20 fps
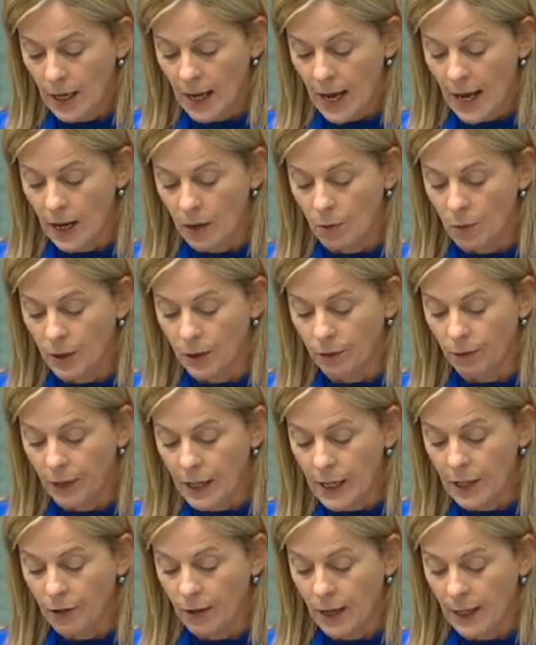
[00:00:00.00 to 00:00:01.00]
and I want to
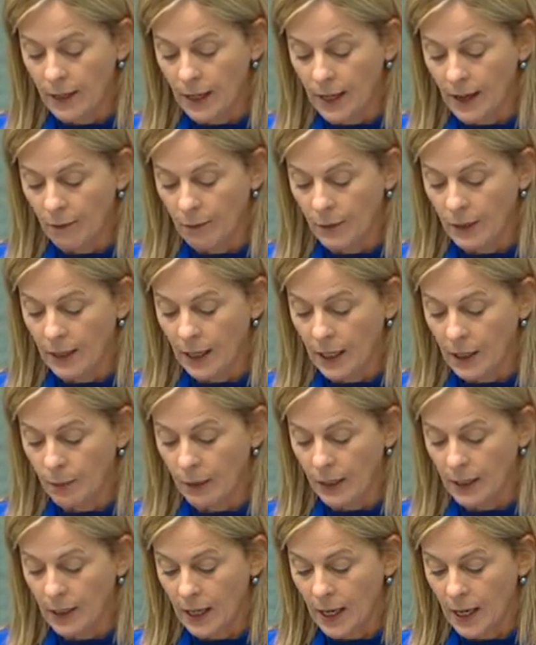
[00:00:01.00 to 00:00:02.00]
reiterate the government's
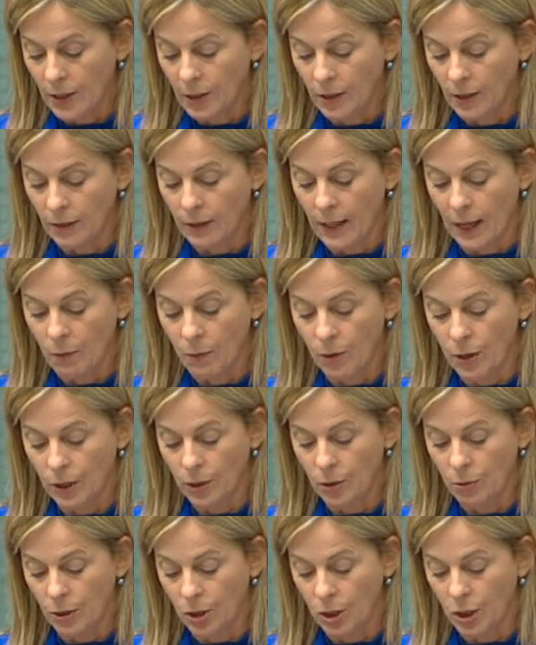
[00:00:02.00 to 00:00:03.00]
expectation that they work
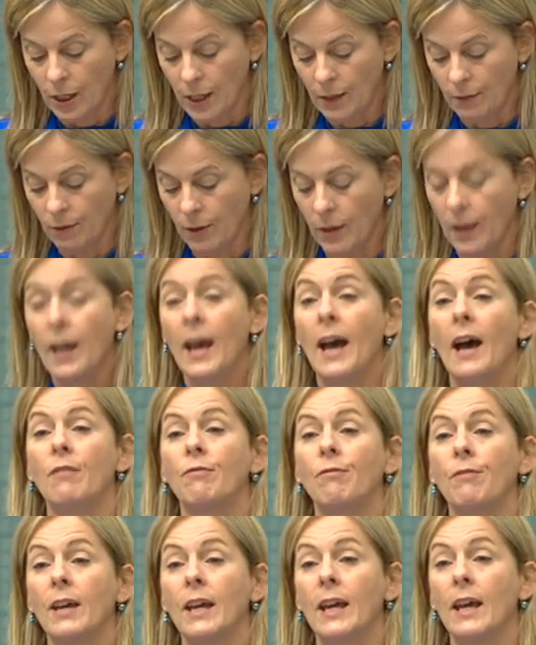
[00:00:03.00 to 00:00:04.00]
to achieve a
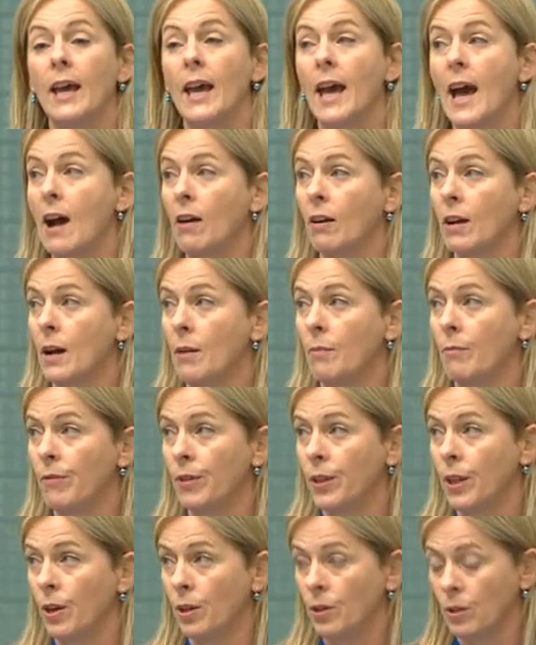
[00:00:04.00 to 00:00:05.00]
fair outcome for
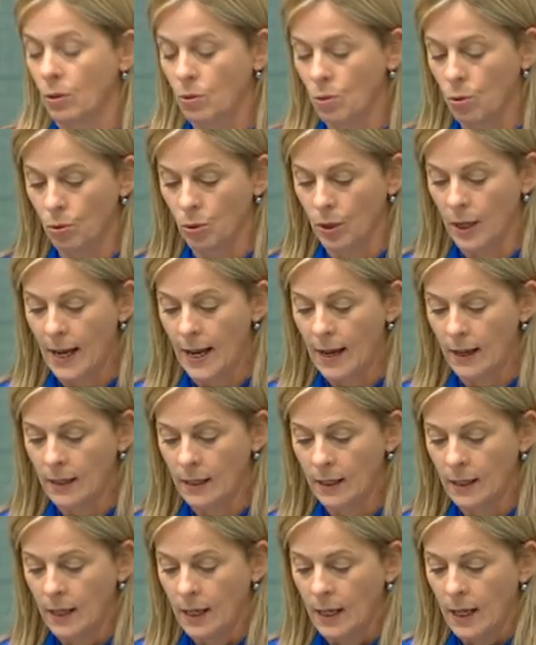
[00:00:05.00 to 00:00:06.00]
those caught out.